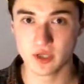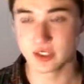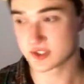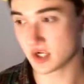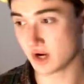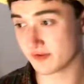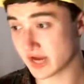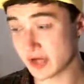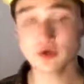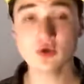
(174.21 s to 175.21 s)
So, if
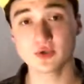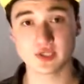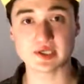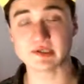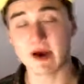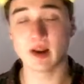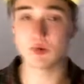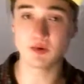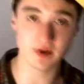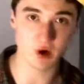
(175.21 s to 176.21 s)
Kyogre loses his battle,
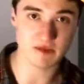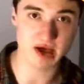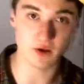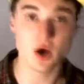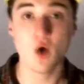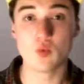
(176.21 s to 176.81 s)
we win our battle.